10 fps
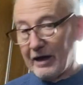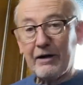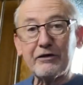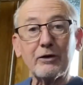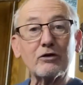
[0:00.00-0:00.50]

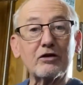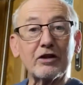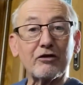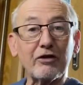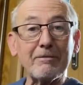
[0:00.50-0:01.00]
I've used
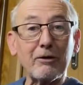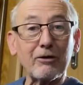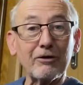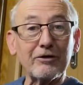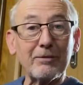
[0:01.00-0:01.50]
the 3
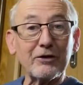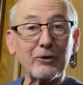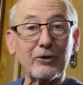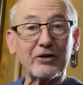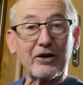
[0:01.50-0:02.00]
bottles that my
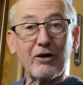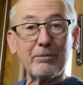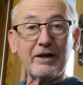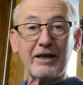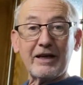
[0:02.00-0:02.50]
daughter got
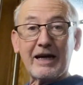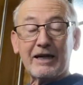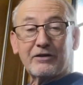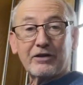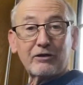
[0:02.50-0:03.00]
me
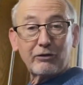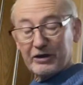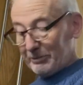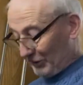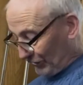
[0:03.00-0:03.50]
at
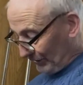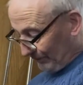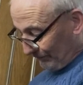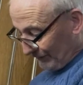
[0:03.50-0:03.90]
Christmas,